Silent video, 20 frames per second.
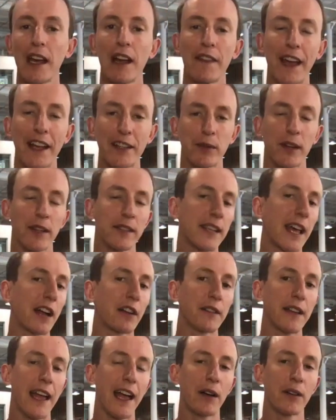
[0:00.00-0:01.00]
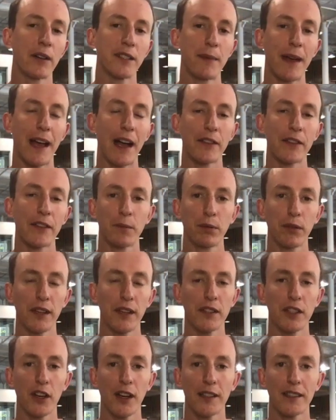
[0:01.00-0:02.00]
That's what exactly how is about. So
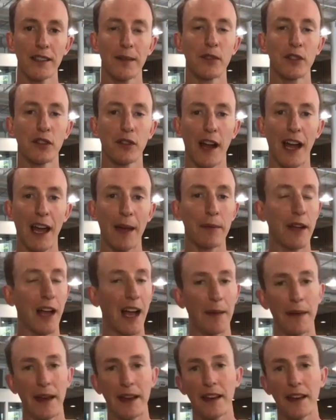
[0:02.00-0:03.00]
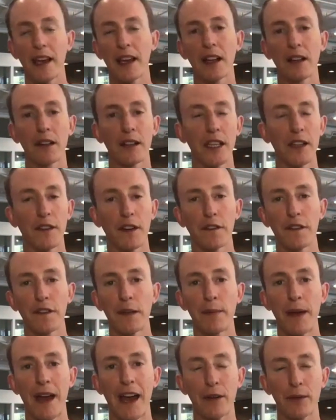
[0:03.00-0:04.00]
please go ahead and subscribe, comment, leave a
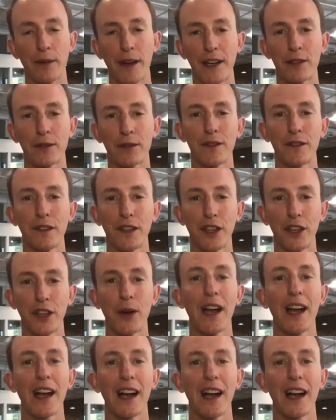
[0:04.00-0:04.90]
feedback, write a review.